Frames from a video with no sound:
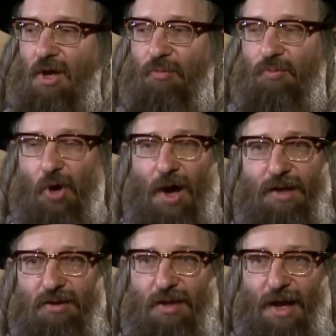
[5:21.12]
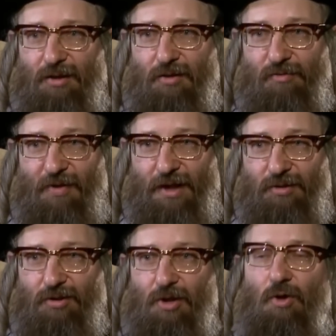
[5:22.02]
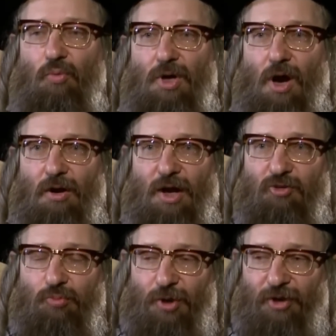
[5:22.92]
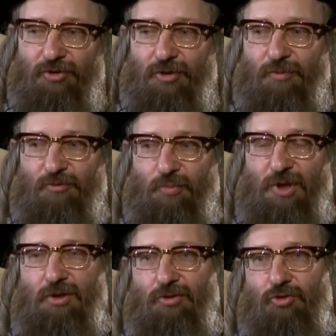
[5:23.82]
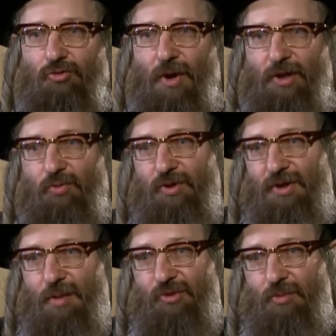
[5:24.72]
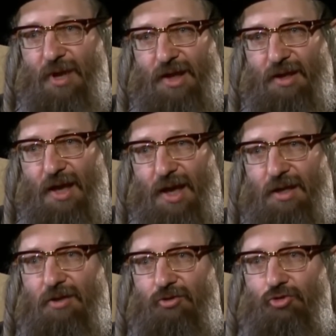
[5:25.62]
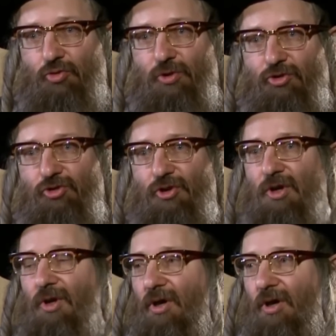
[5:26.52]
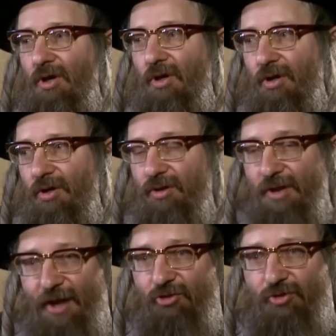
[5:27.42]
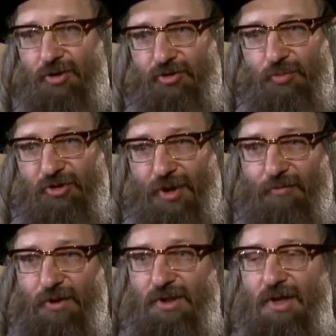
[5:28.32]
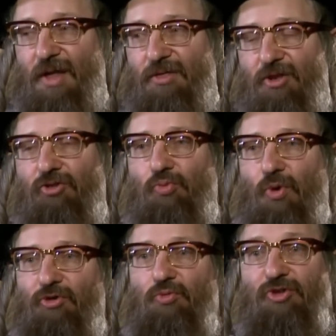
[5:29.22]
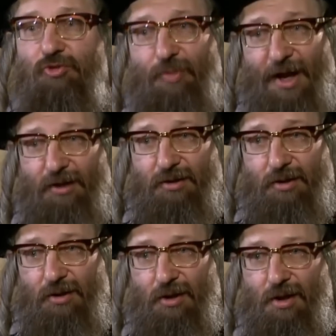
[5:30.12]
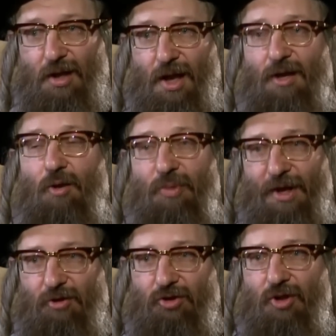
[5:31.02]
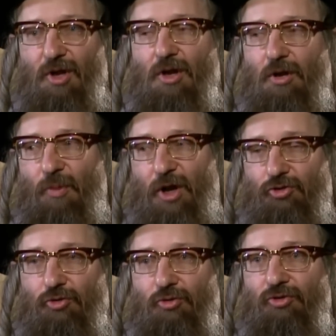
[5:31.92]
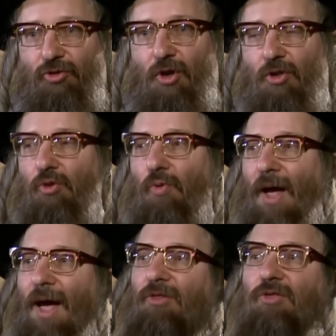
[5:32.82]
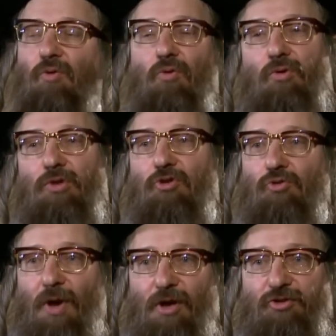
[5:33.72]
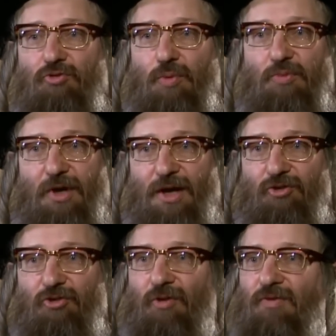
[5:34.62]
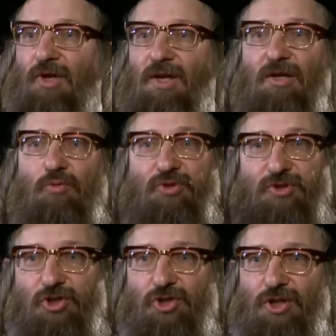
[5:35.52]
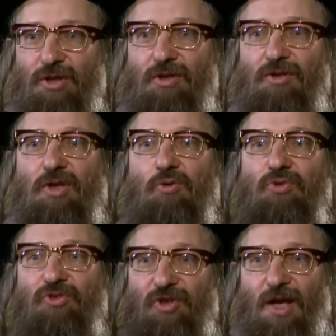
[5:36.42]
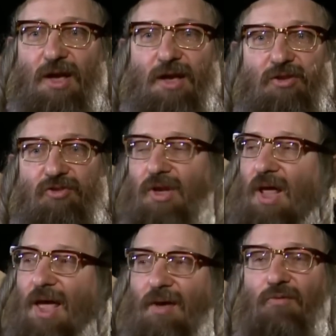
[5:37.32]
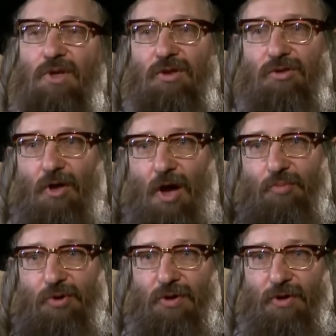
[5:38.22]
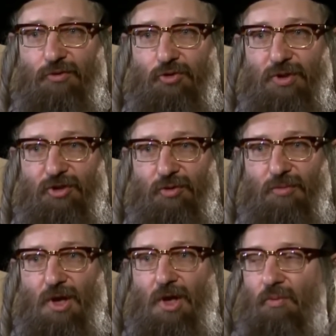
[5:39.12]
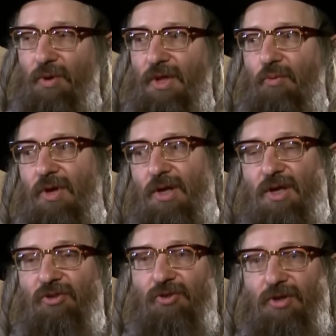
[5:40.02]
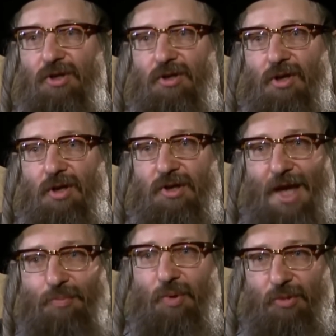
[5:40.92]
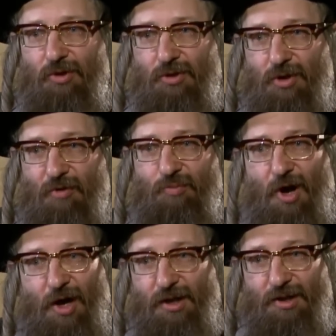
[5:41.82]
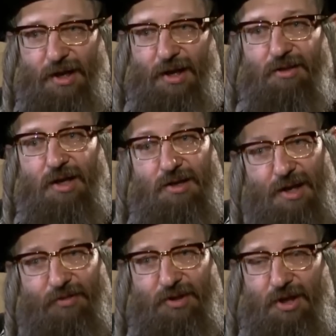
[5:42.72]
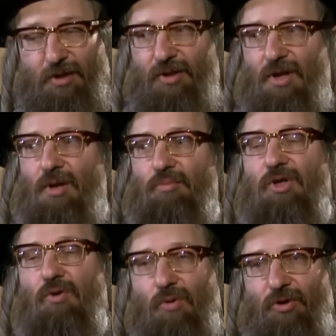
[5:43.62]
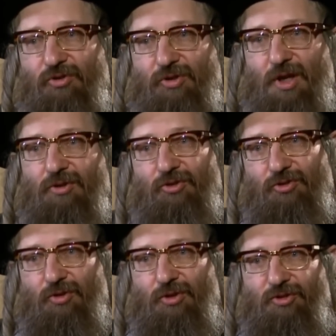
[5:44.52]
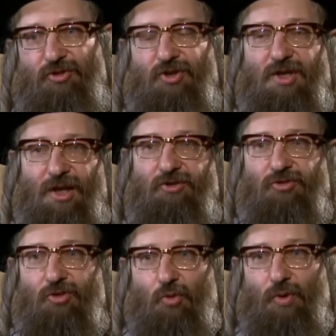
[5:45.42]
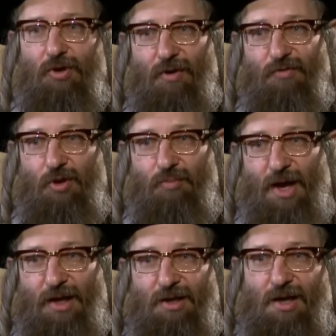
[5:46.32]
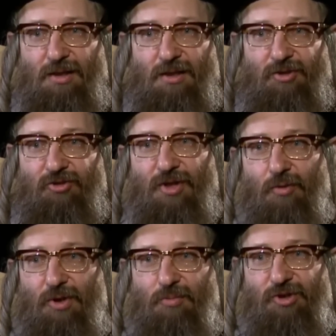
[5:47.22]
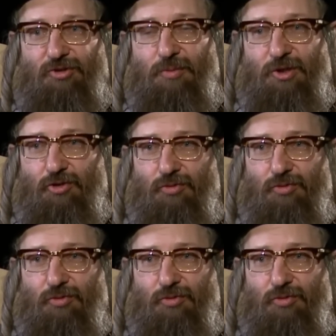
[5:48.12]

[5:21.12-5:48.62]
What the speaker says: Prior to that event, we are expressly forbidden to try to attempt to make any Jewish nationalism sovereignty, and this was respected and upheld by Jews throughout the trials and tribulations of the Inquisition, the Crusades, and every time period of Judaism when they were easily capable of buying land. They never did it because they understood this is against the will of the Almighty, and this is not what it means to be a Jew.